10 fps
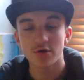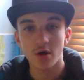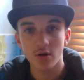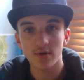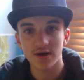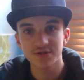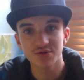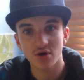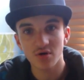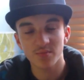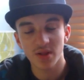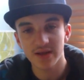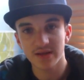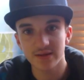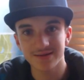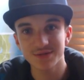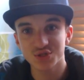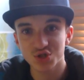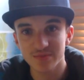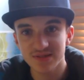no, I do not play an
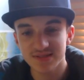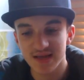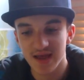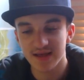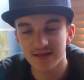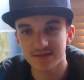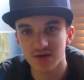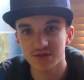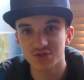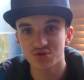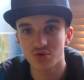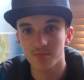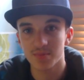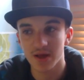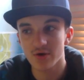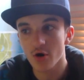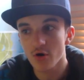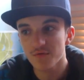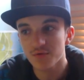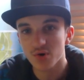instrument and I do not play
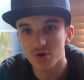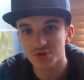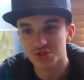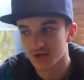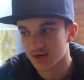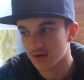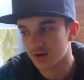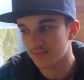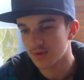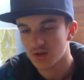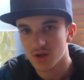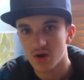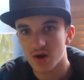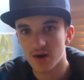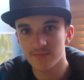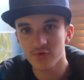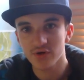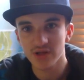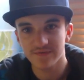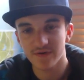Overwatch. Um, I'm
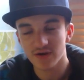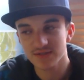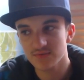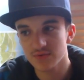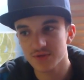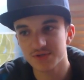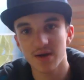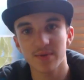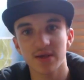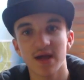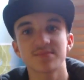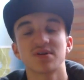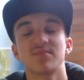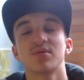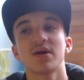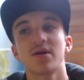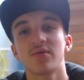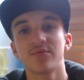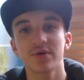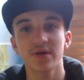really fussy with the type of games I play.
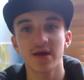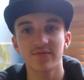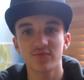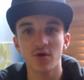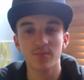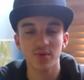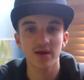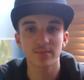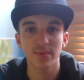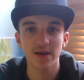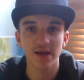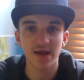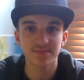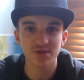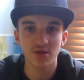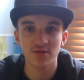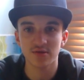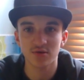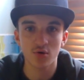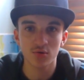I really have not played many games other
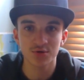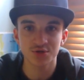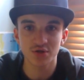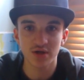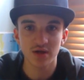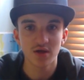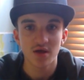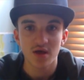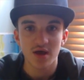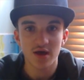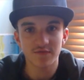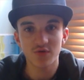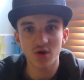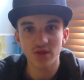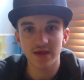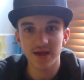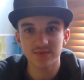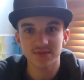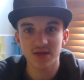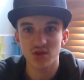than Call of Duty and a few other
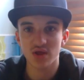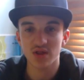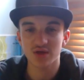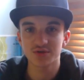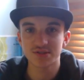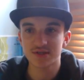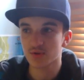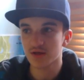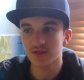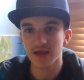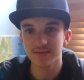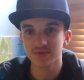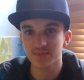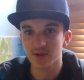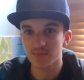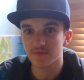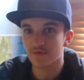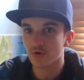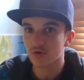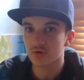games here that I used to play. The games I played
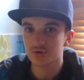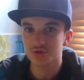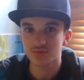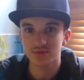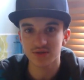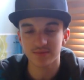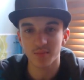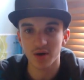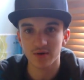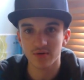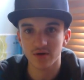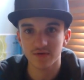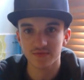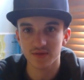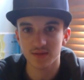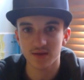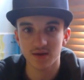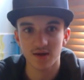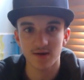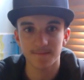before Call of Duty was like Minecraft, and
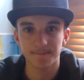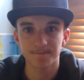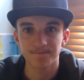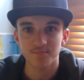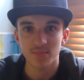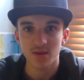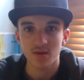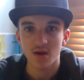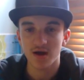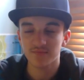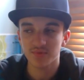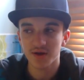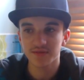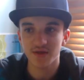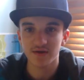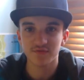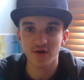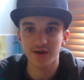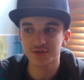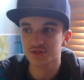then um, haven't played that
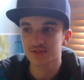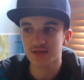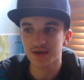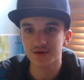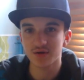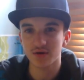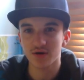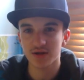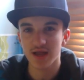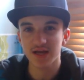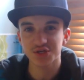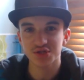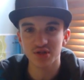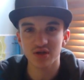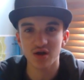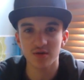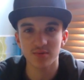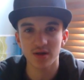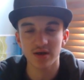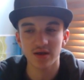for ages, and occasionally I
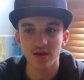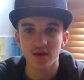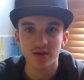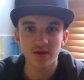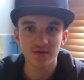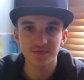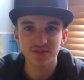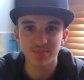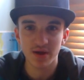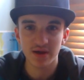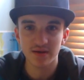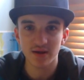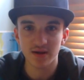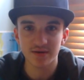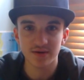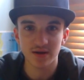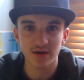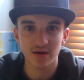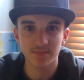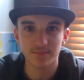play Need for Speed and
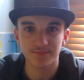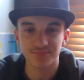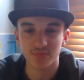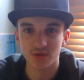um,